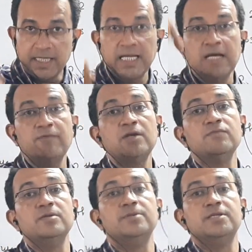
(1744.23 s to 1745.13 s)

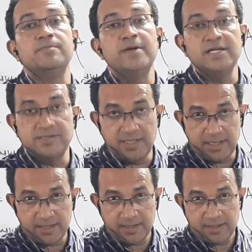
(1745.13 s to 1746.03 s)
11 will be the base
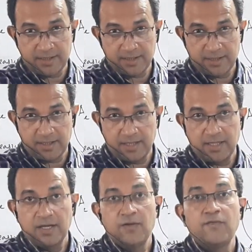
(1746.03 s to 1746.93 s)
year.
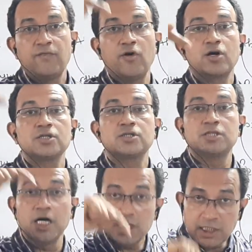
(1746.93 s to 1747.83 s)

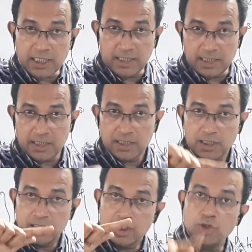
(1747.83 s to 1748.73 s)
For
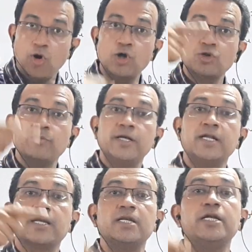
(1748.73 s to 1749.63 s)
13,
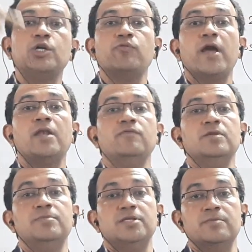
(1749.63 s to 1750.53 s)
automatically 12
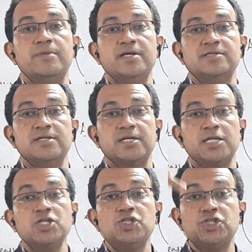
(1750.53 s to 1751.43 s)
will be the base year.
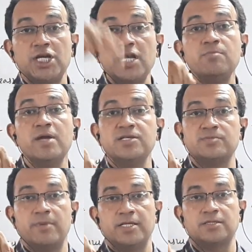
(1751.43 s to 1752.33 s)
In chain
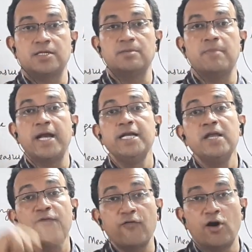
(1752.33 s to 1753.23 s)
based method, by
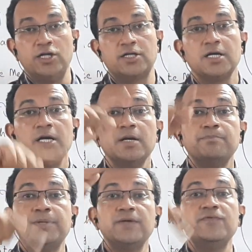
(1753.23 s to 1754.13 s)

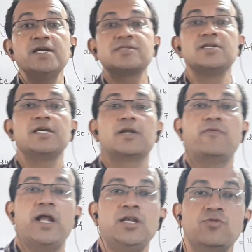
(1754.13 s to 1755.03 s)
default, previous year
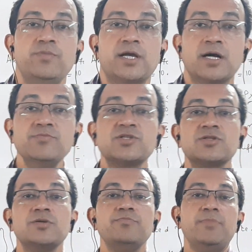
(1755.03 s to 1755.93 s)
value becomes
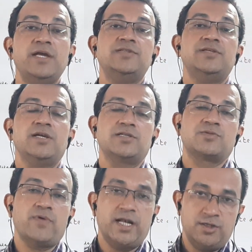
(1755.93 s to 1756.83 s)
base year's
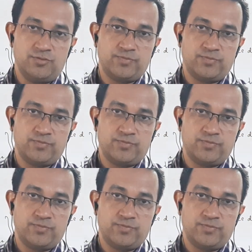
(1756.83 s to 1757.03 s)
value,